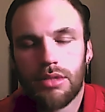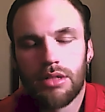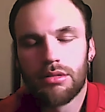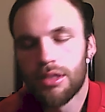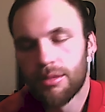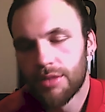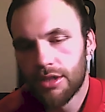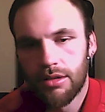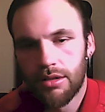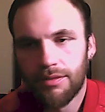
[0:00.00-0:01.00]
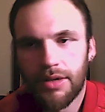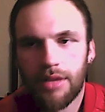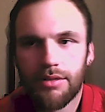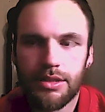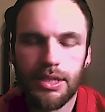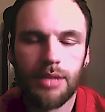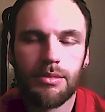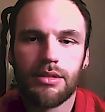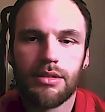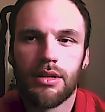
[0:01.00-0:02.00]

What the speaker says: there was a company called M5 Entertainment,